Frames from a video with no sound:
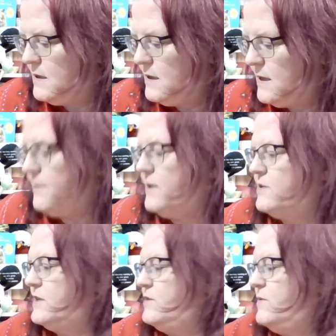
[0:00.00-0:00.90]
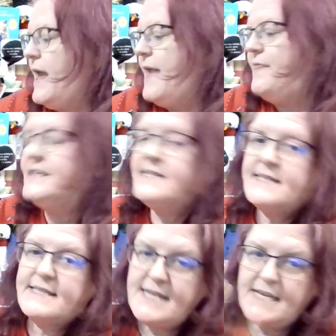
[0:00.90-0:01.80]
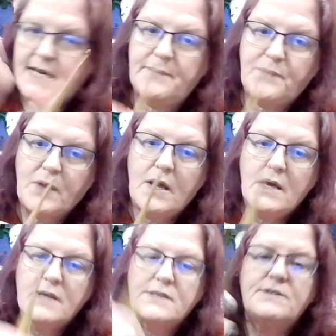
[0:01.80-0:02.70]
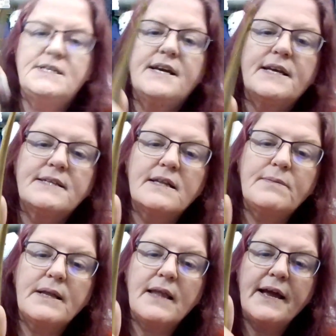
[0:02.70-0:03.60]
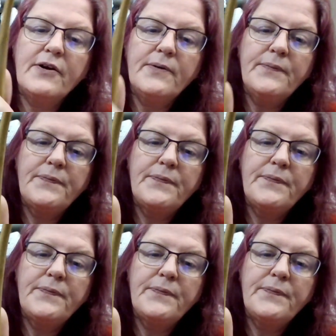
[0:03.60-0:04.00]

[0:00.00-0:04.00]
Yep, there's the new. And this is teak. So teak is a little bit lighter.